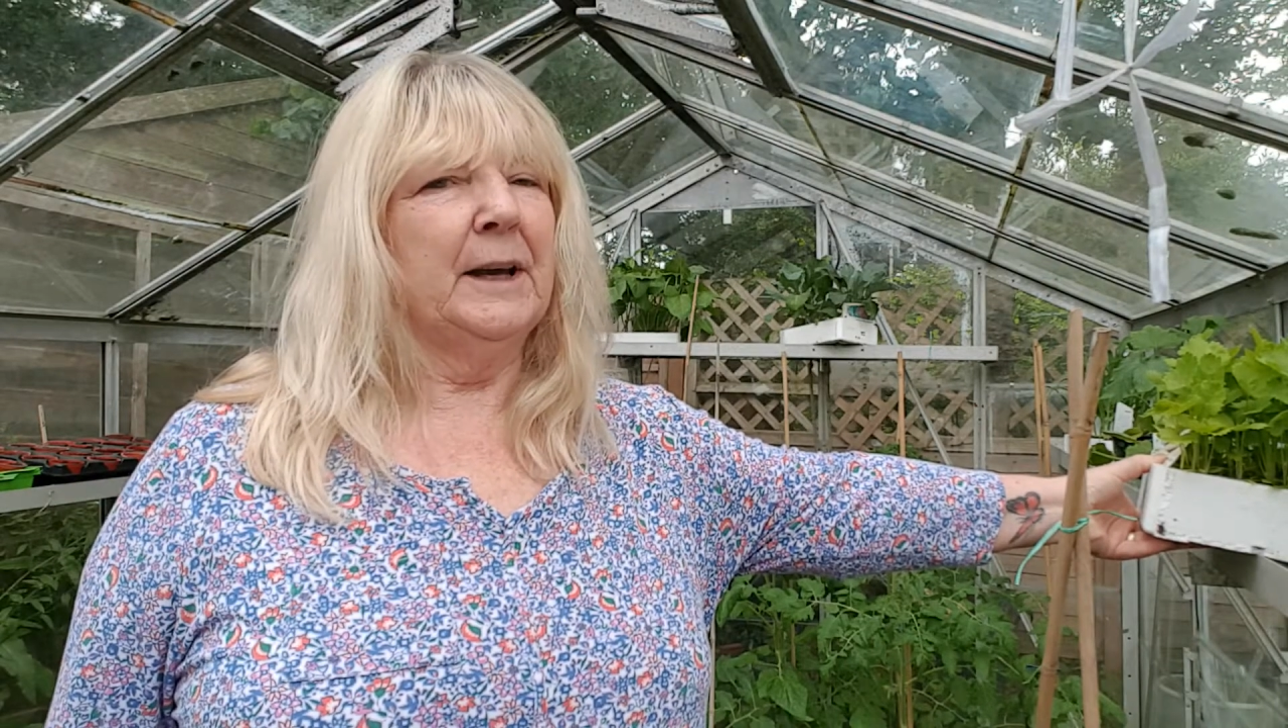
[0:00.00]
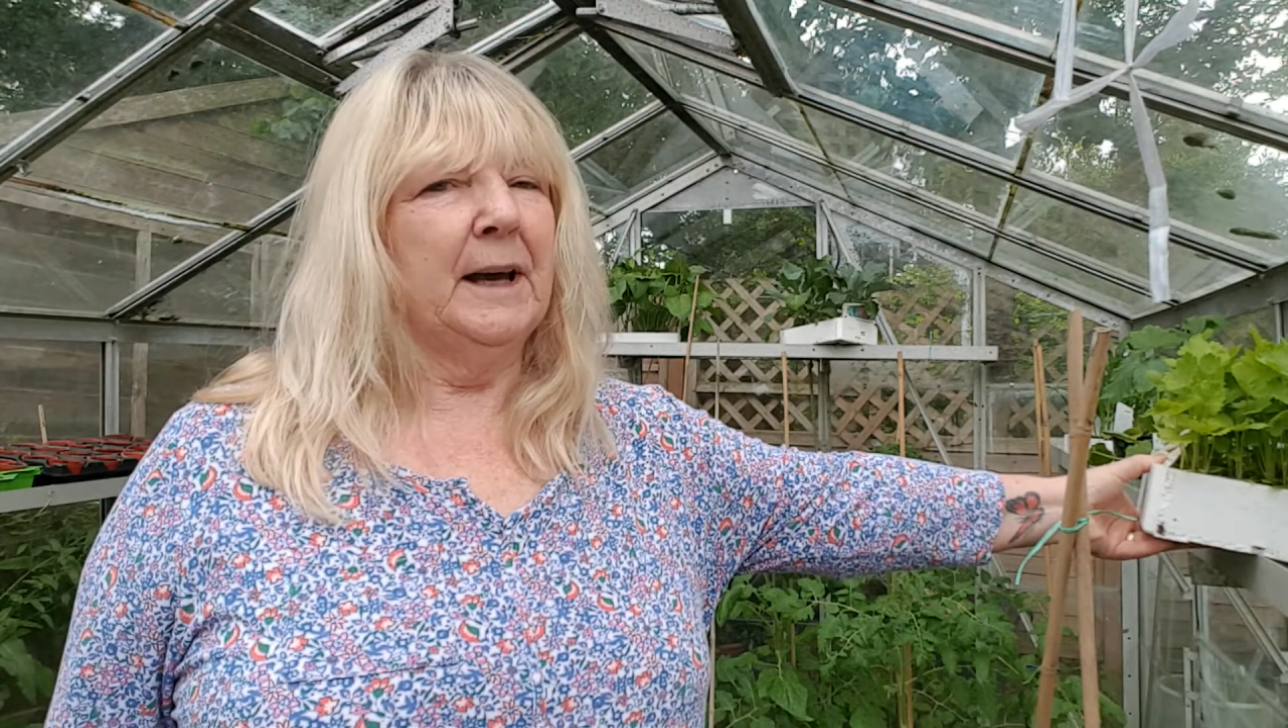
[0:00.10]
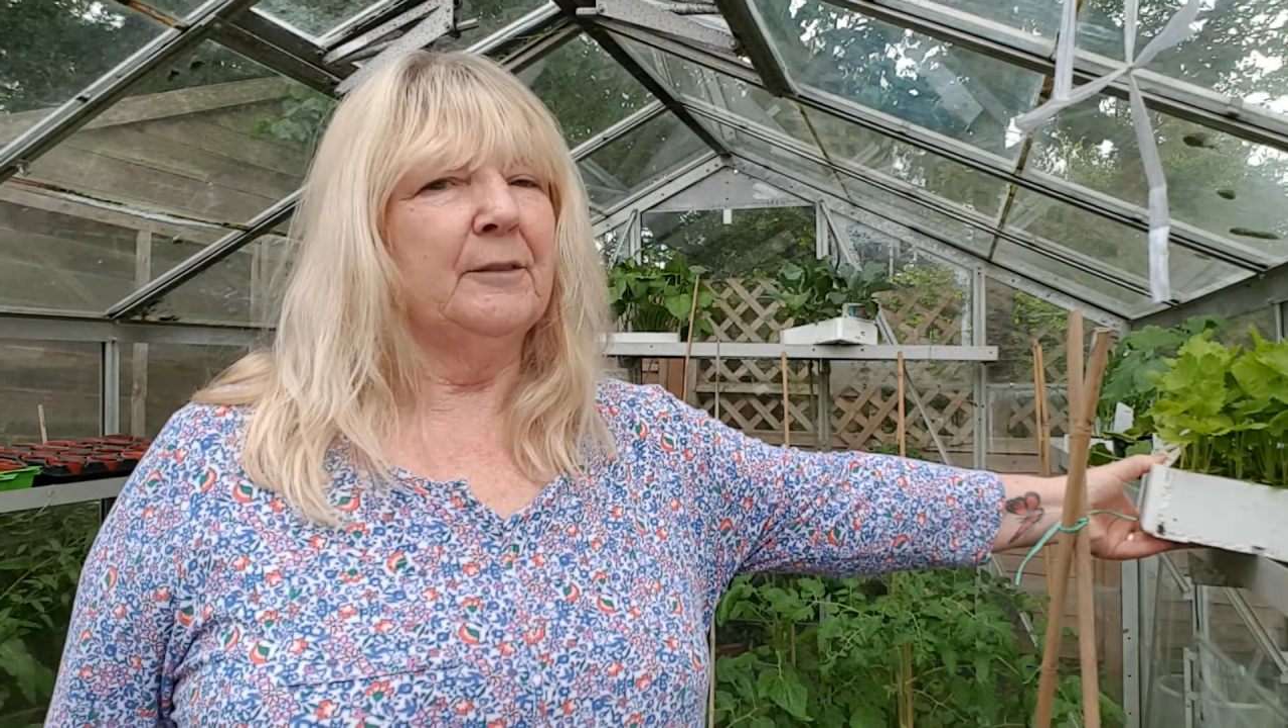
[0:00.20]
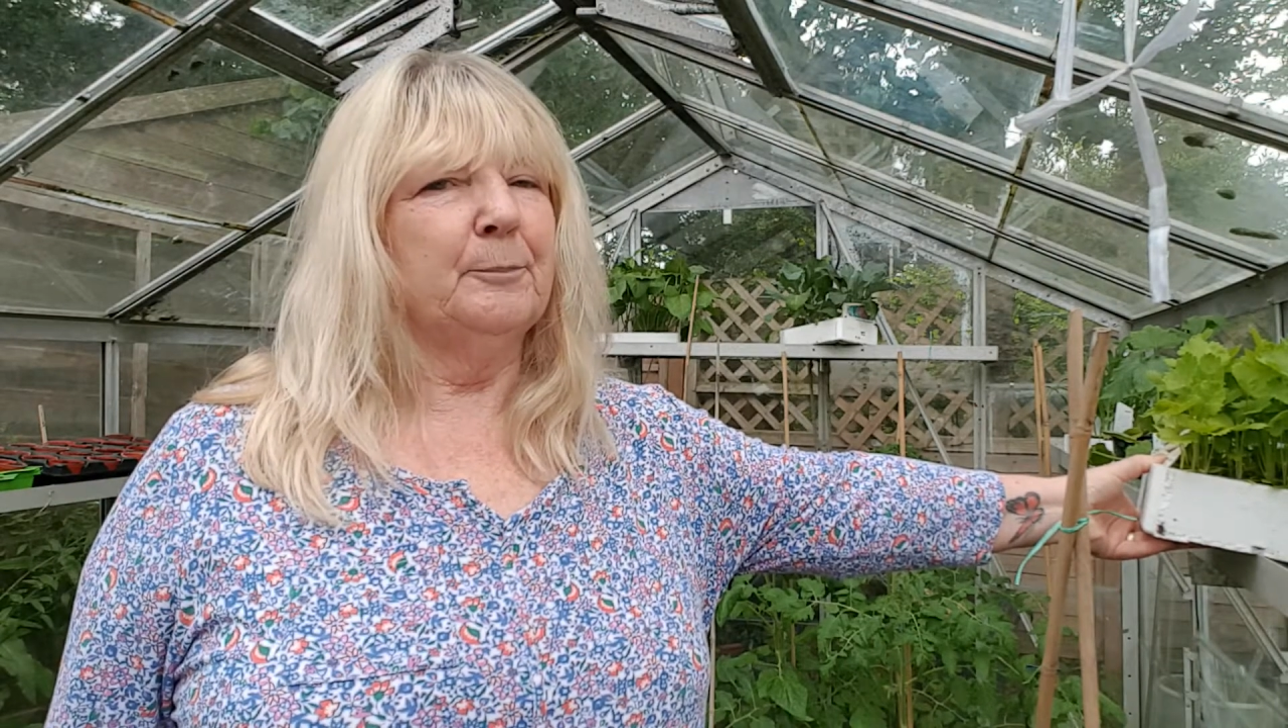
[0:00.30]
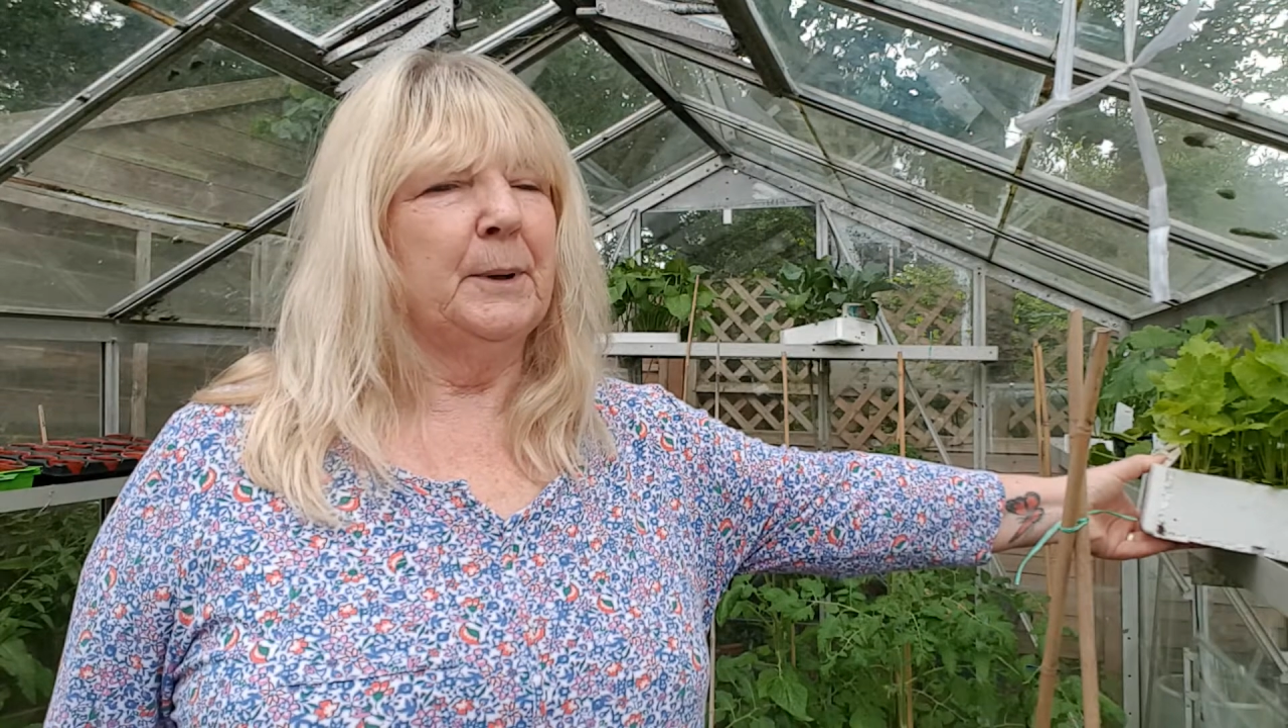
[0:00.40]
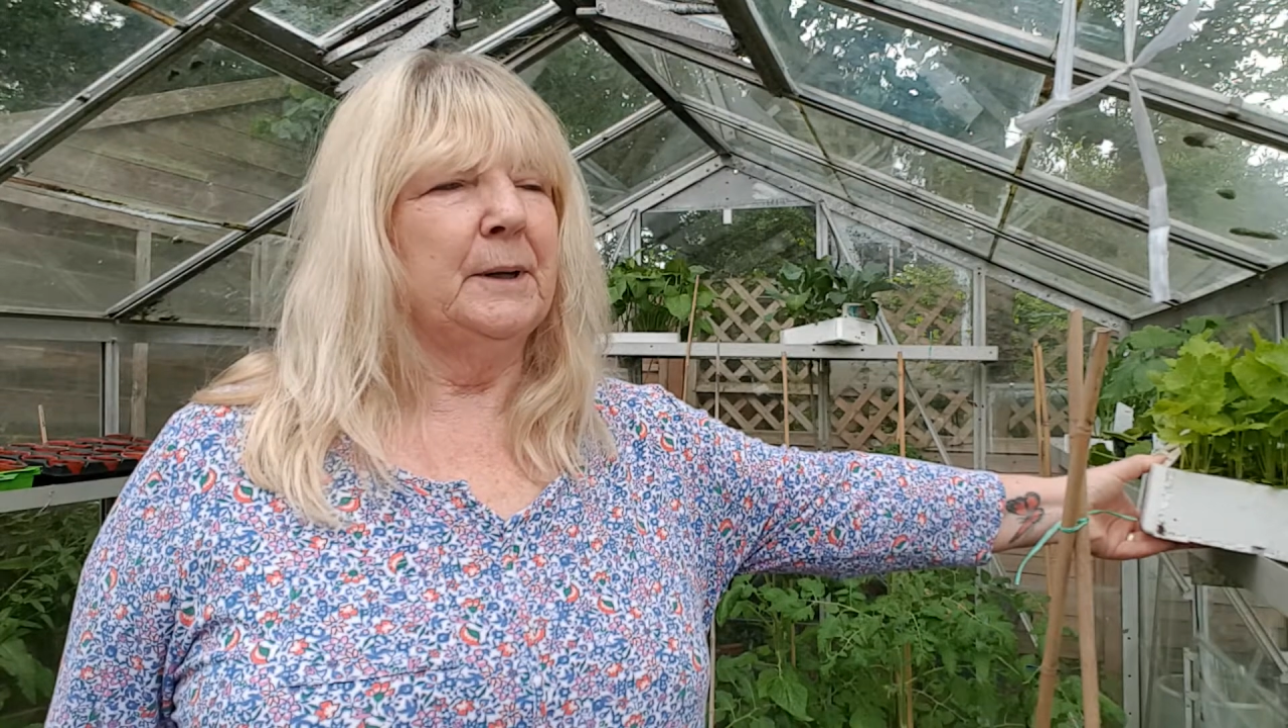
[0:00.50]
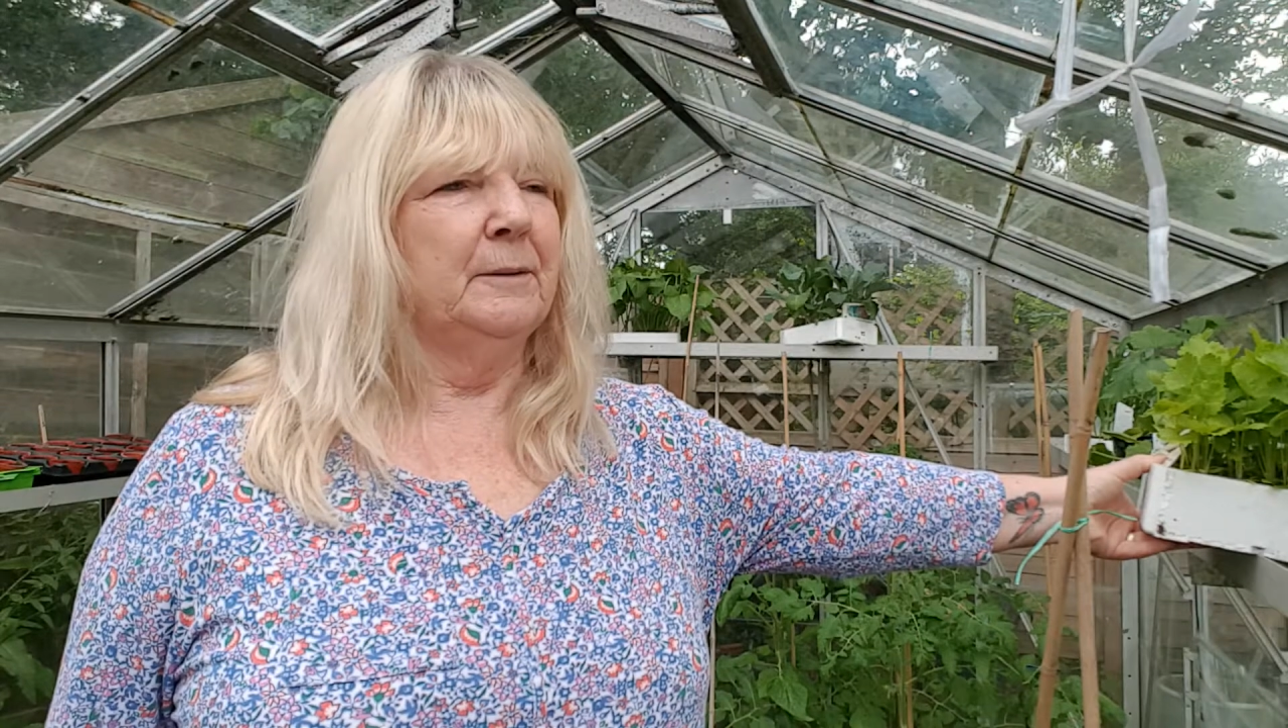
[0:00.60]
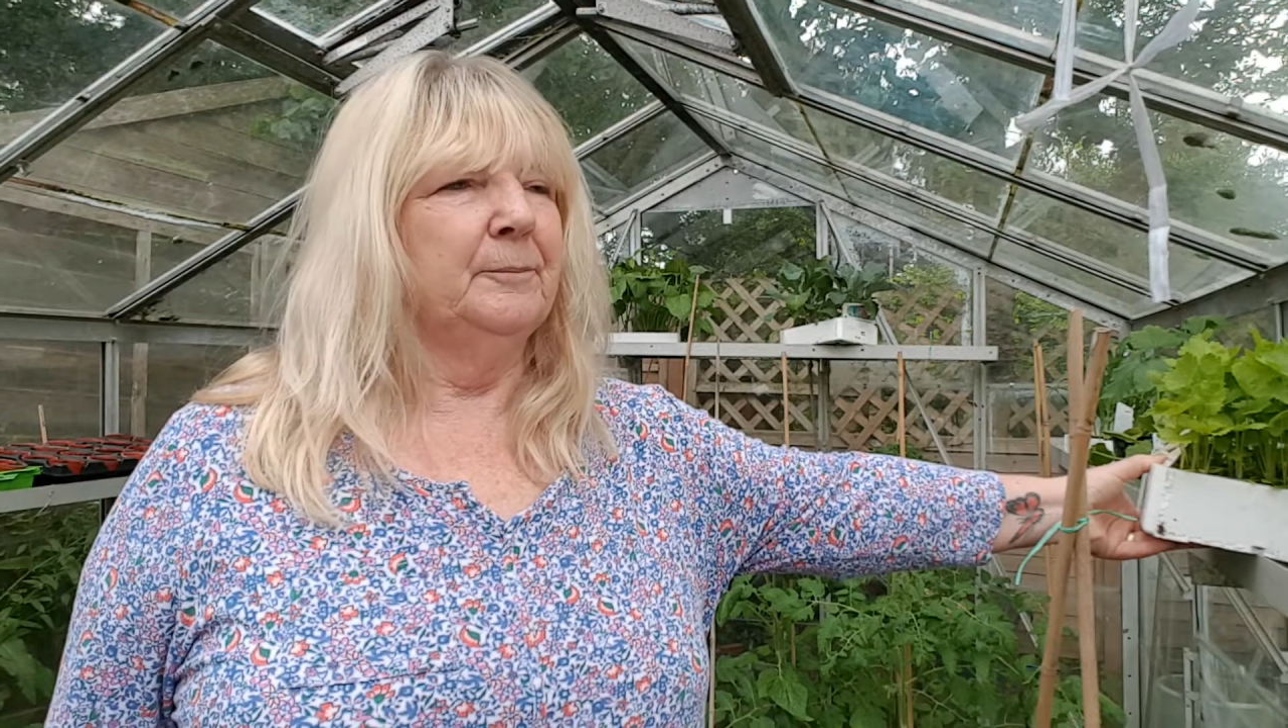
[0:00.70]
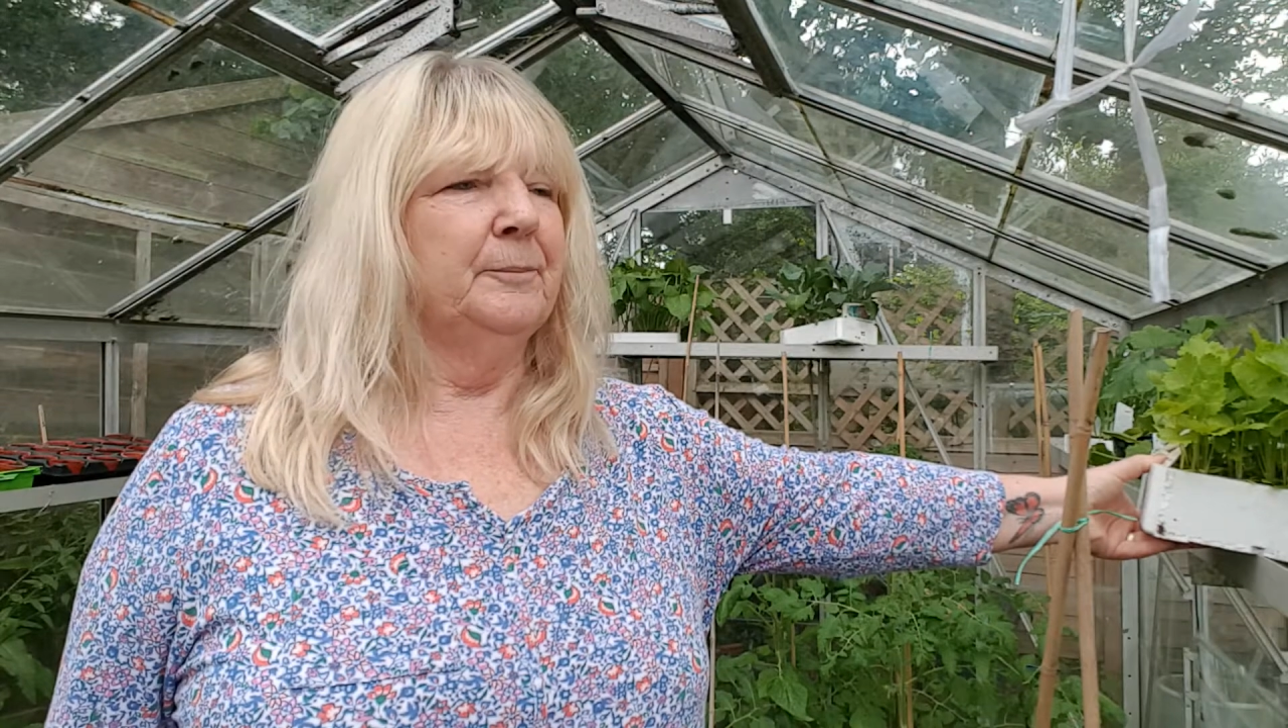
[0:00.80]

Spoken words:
have been